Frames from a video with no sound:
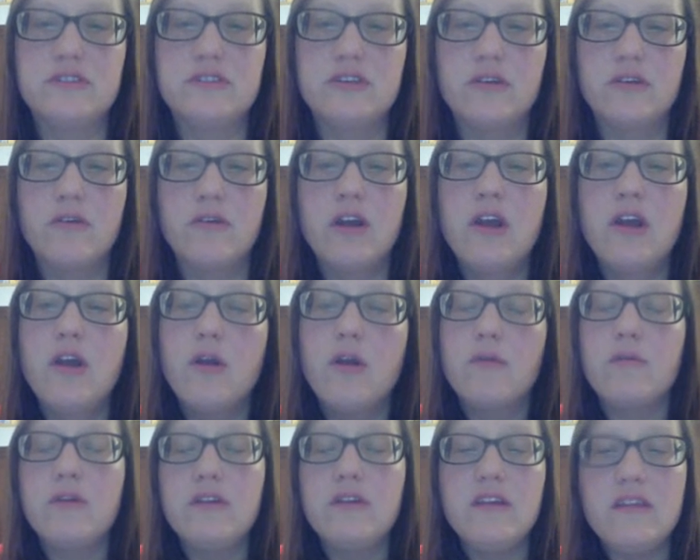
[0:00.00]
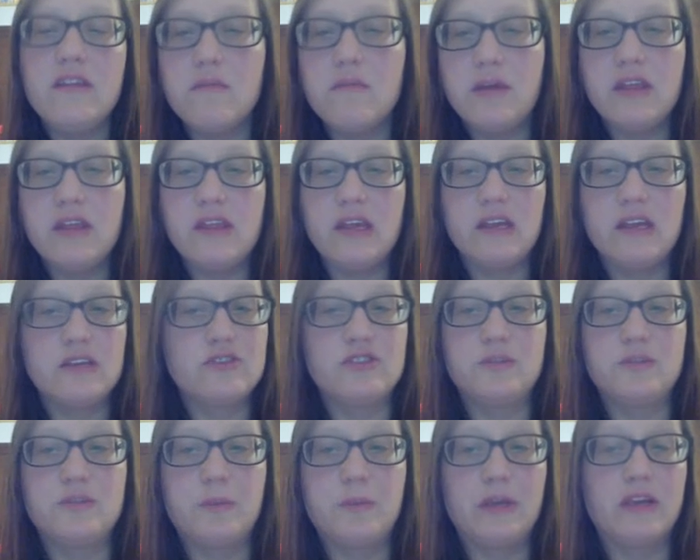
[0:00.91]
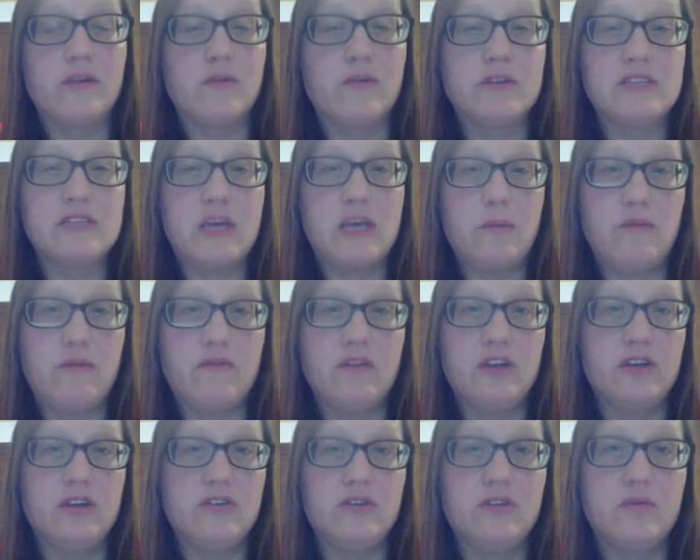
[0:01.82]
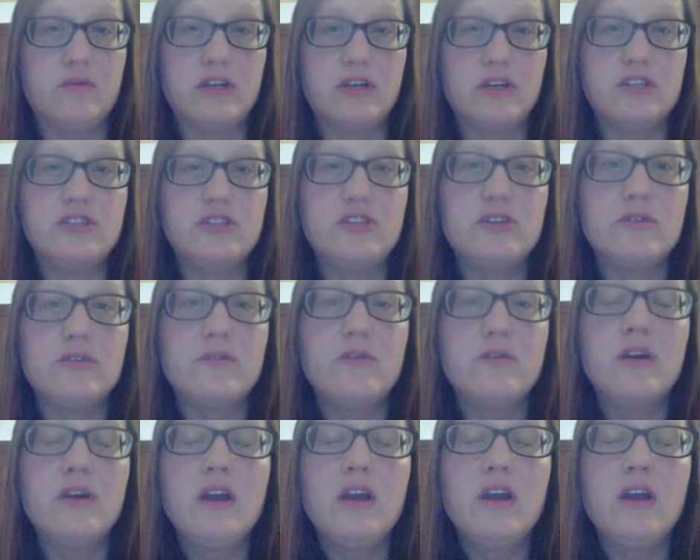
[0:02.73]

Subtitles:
So really the main thing is just picking what type of video you want to do.